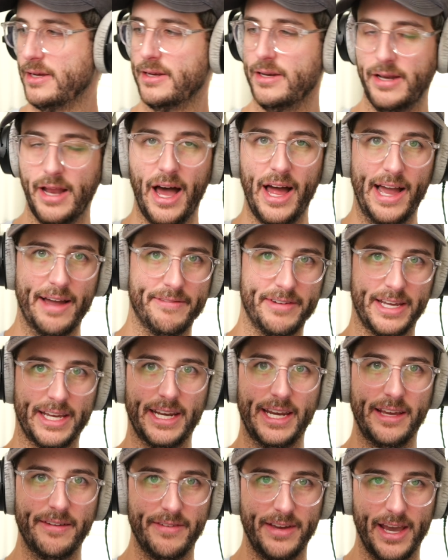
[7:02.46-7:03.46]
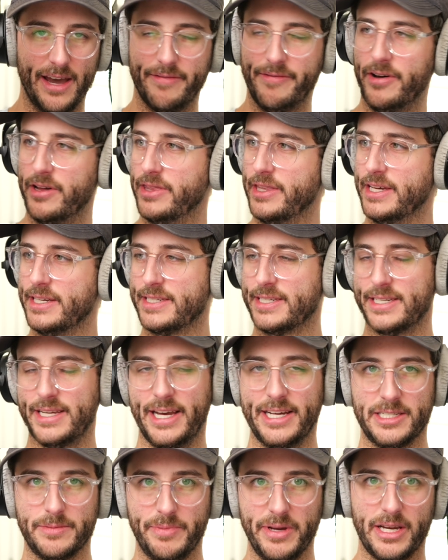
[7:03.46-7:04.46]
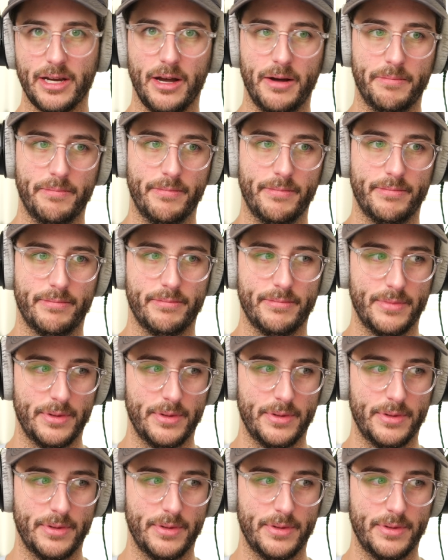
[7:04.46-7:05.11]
not having an EVF on this has become